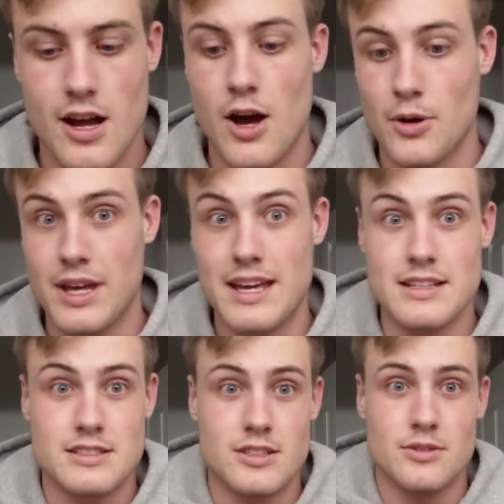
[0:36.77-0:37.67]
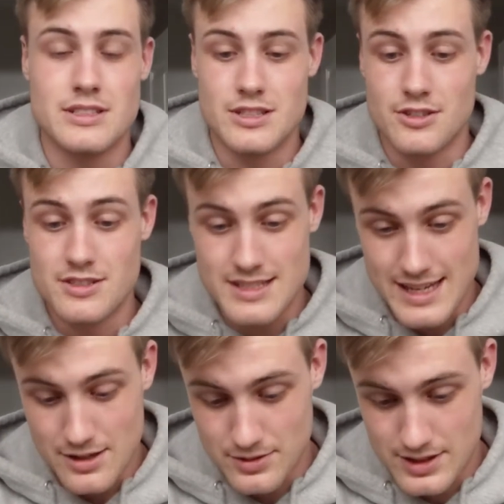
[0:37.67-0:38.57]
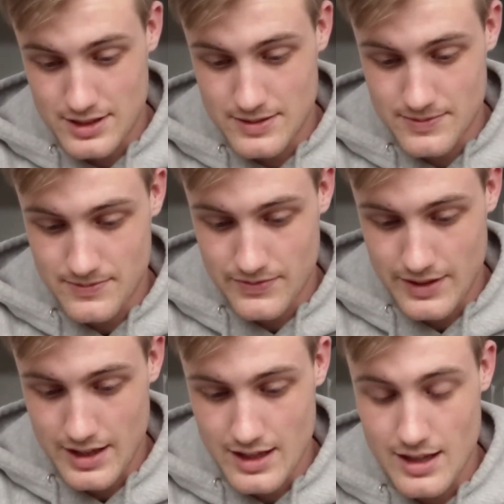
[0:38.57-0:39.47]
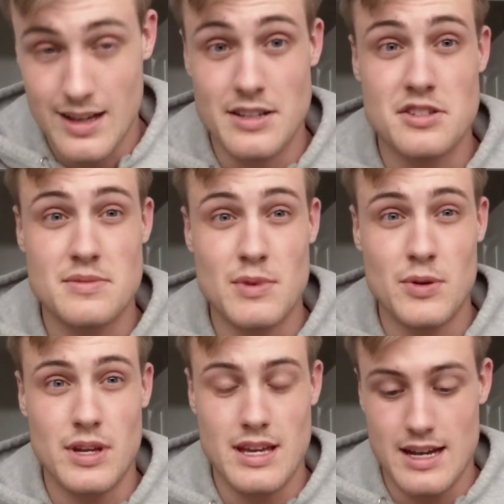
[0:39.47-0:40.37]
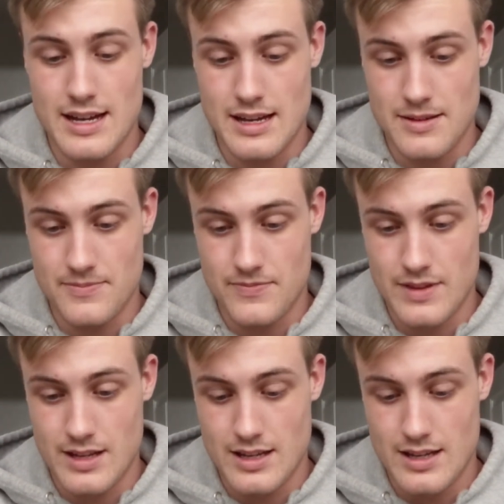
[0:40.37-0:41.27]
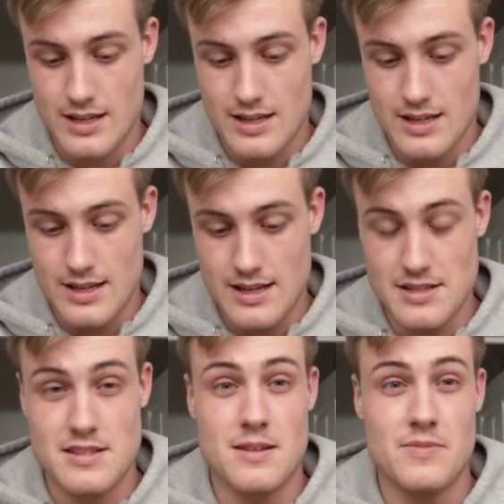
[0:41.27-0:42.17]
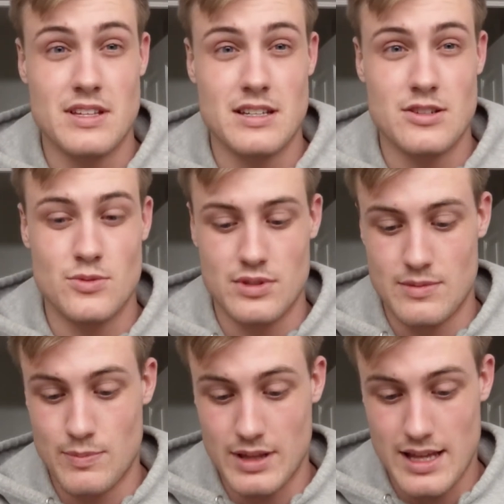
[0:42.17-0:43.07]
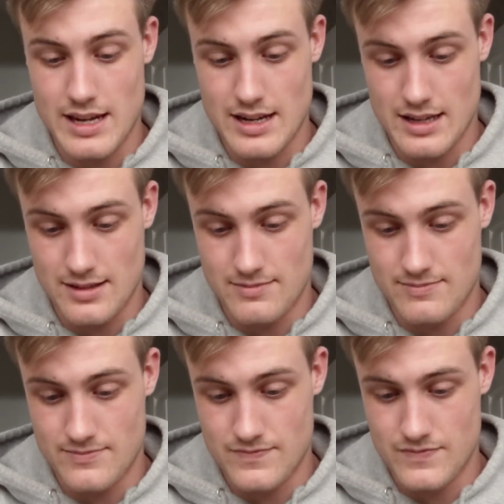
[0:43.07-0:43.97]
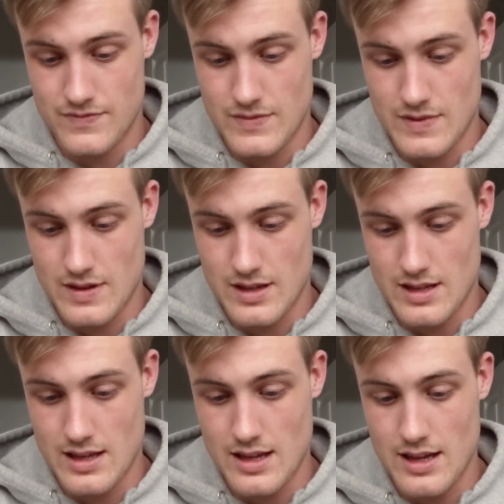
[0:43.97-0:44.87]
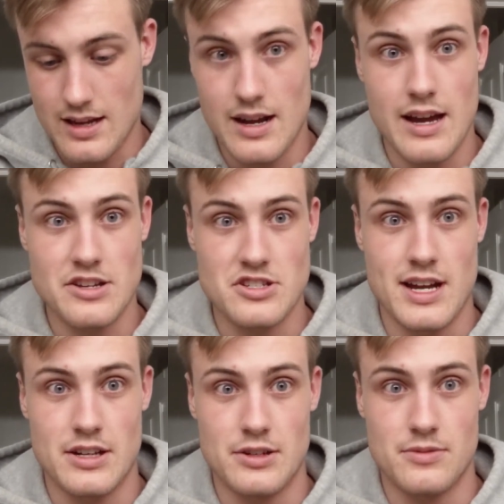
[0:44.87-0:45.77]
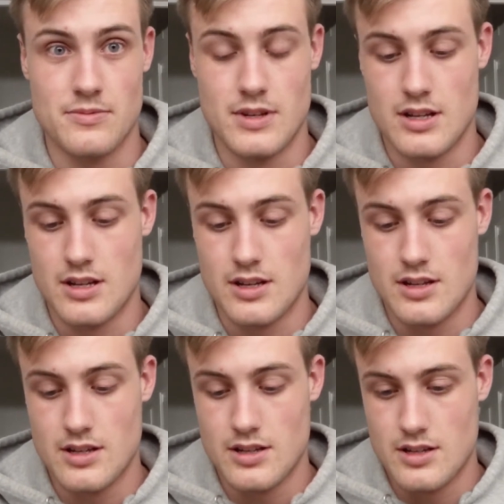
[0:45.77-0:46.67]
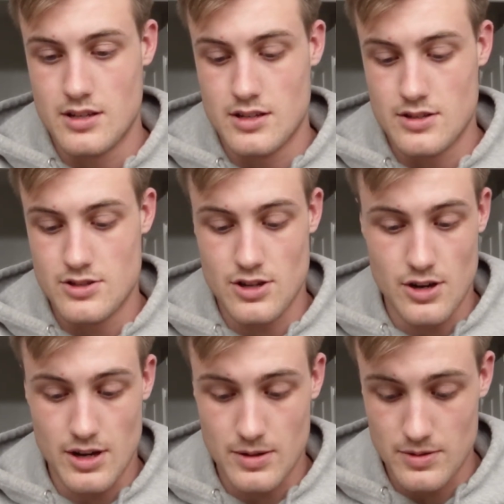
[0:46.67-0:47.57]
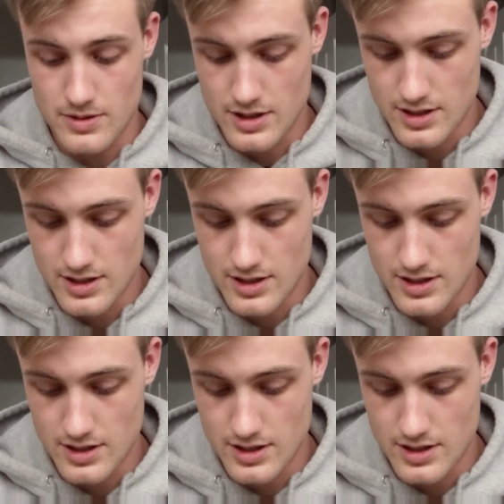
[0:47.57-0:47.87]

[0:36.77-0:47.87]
Okay, so it turns out a smoky eye has something to do with blending and eyeshadow. So,